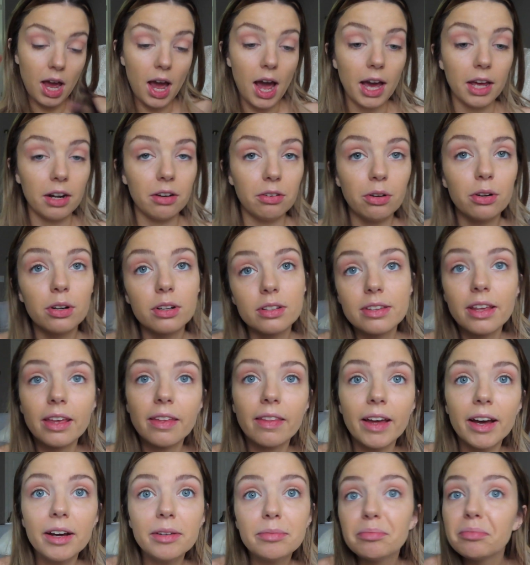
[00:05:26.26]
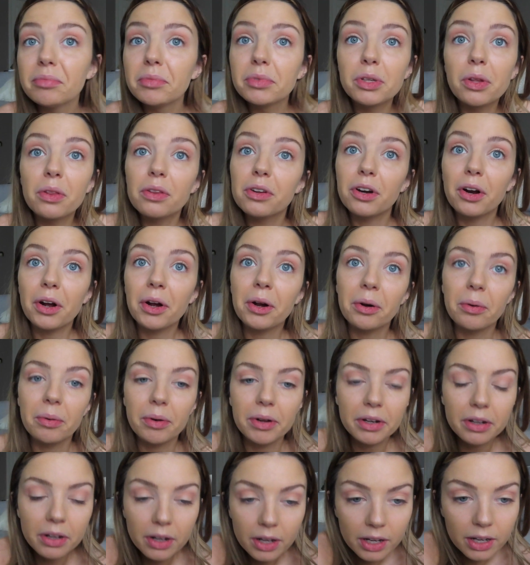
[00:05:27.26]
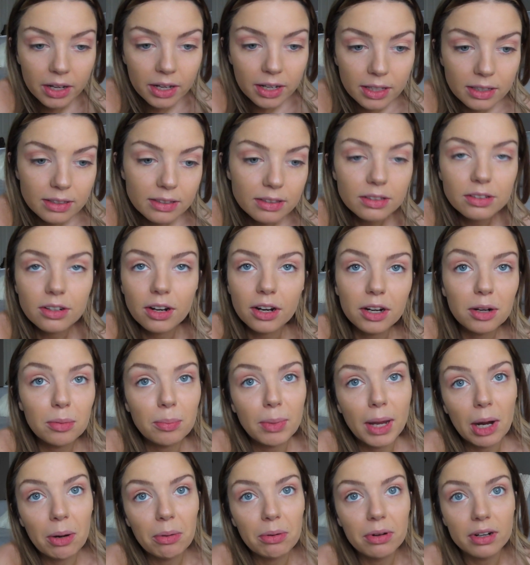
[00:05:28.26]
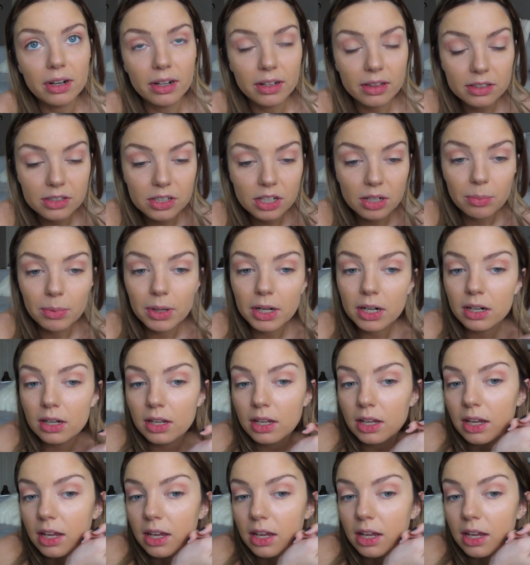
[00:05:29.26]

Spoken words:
I don't know how to say that. So the darker one is the darker matte one, not the shimmer.